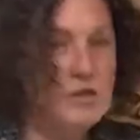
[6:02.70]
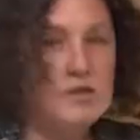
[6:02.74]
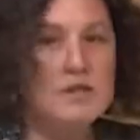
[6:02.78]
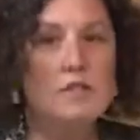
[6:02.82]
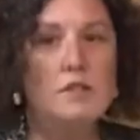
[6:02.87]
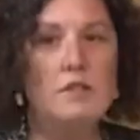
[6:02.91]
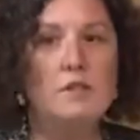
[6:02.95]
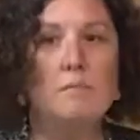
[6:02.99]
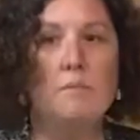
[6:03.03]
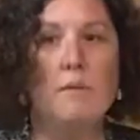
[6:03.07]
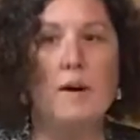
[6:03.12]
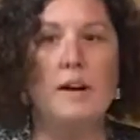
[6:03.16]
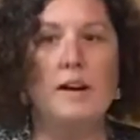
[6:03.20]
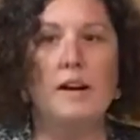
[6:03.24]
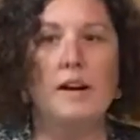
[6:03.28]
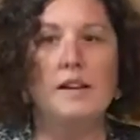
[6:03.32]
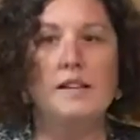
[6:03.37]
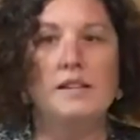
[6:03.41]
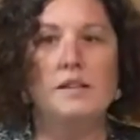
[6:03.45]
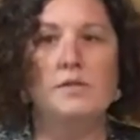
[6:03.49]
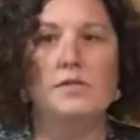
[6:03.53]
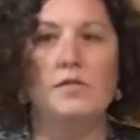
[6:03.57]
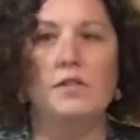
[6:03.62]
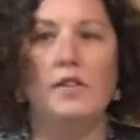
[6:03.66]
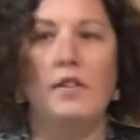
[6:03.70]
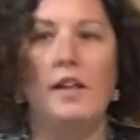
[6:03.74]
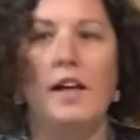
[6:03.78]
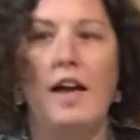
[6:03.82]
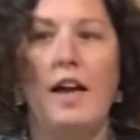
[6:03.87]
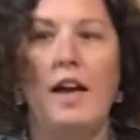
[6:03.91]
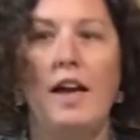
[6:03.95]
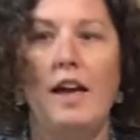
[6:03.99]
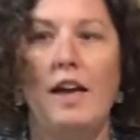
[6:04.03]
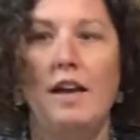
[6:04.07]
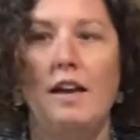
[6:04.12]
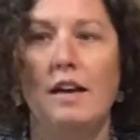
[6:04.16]
took my nice
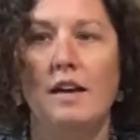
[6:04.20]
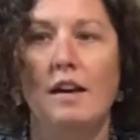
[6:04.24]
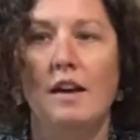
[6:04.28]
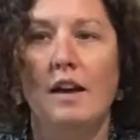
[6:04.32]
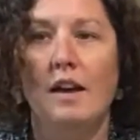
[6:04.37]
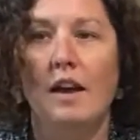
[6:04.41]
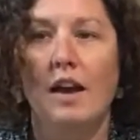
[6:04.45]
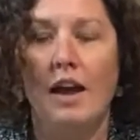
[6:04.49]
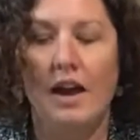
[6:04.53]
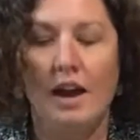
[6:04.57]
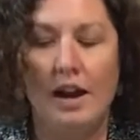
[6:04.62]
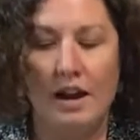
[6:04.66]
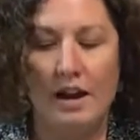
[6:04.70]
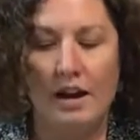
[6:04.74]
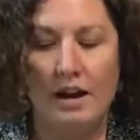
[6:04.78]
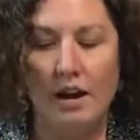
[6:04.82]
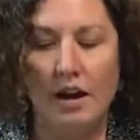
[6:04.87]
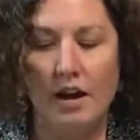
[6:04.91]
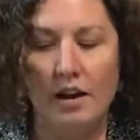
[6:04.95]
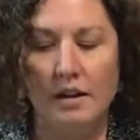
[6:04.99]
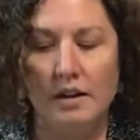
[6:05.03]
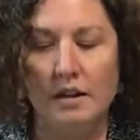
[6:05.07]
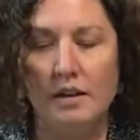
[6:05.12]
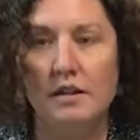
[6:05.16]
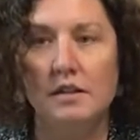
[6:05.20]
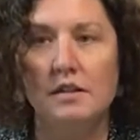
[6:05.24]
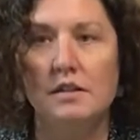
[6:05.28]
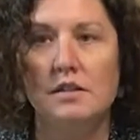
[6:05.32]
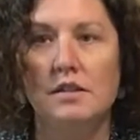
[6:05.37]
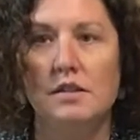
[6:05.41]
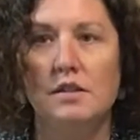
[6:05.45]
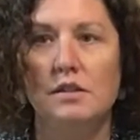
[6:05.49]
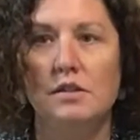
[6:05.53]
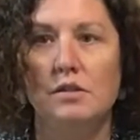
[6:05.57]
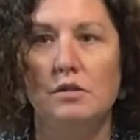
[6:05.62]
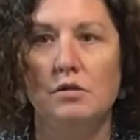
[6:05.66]
filet and I cut it
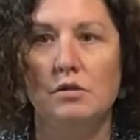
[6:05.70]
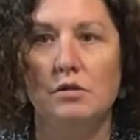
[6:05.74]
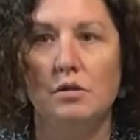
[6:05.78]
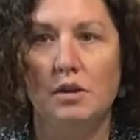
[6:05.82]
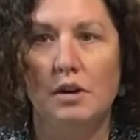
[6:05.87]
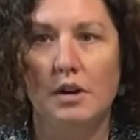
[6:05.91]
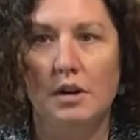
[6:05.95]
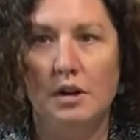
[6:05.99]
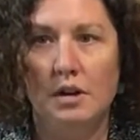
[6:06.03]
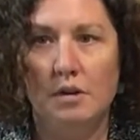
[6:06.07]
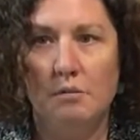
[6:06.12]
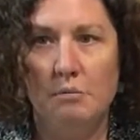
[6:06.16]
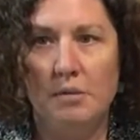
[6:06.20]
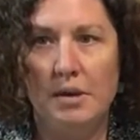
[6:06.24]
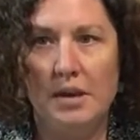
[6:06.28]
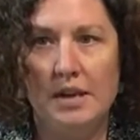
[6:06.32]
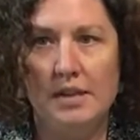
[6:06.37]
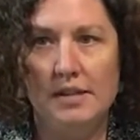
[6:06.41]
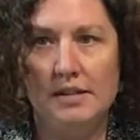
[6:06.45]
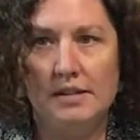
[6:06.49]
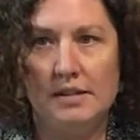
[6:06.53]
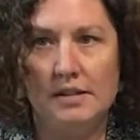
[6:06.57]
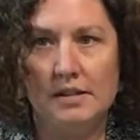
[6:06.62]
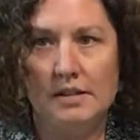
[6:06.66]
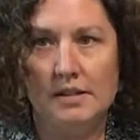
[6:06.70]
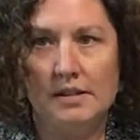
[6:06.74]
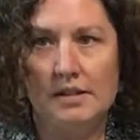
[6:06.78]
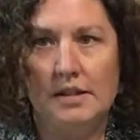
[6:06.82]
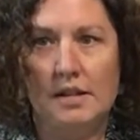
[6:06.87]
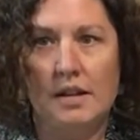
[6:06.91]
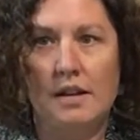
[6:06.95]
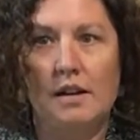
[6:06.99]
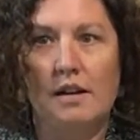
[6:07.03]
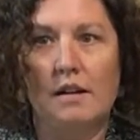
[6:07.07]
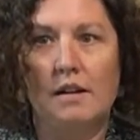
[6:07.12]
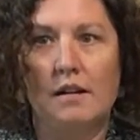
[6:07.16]
into pieces
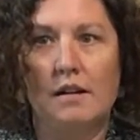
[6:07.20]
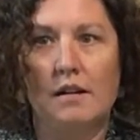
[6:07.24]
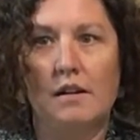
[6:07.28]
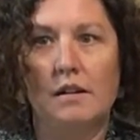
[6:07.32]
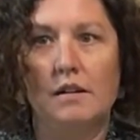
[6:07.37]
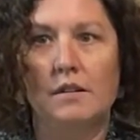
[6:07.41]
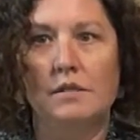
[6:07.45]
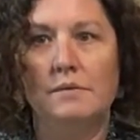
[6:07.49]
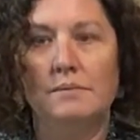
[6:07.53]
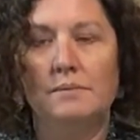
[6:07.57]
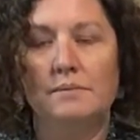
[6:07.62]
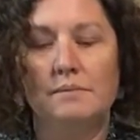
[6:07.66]
that are